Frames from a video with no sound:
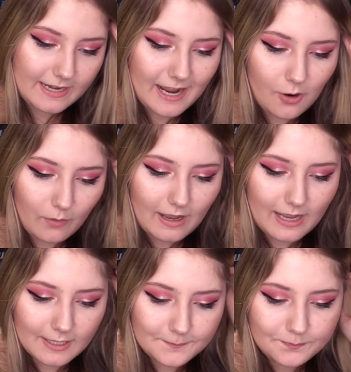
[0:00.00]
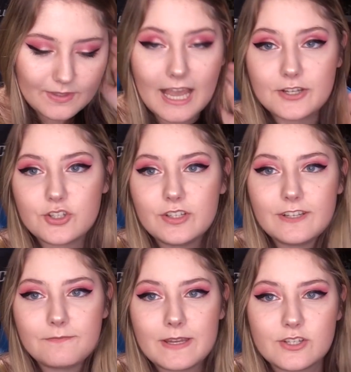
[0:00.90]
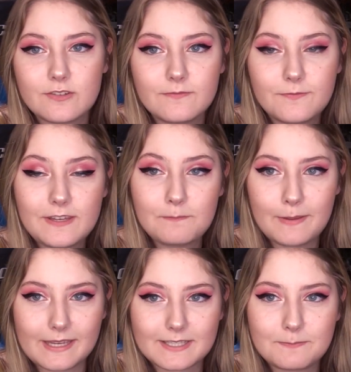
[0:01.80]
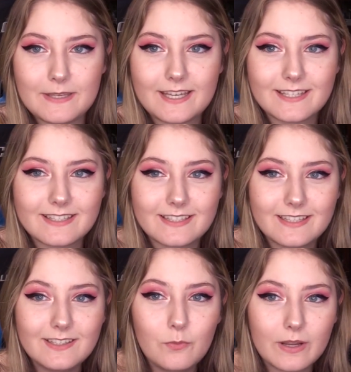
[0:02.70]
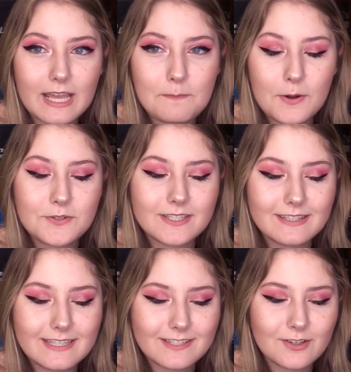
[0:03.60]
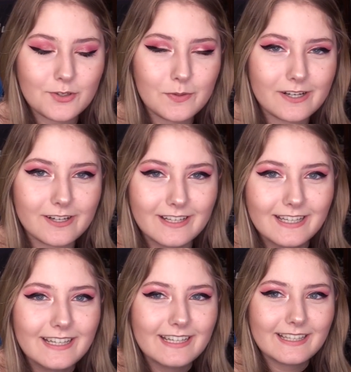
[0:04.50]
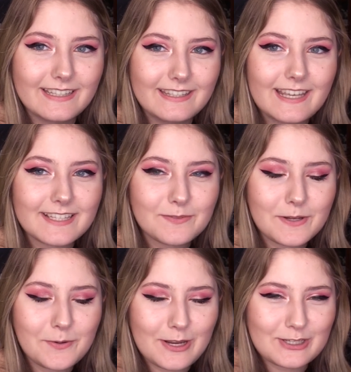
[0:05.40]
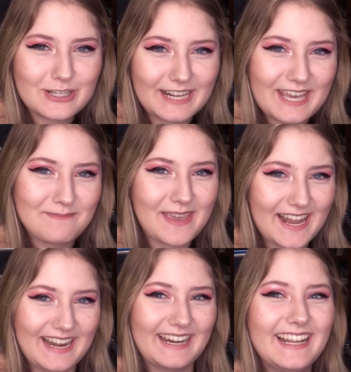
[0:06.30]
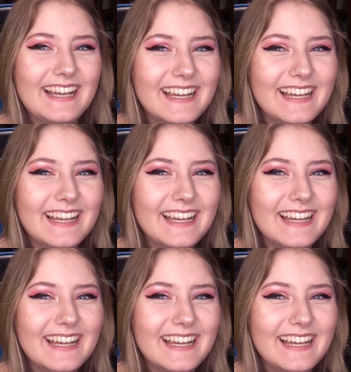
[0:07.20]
Now, I shouldn't have mentioned feet pics because when I posted this on Twitter, guess what question I kept getting?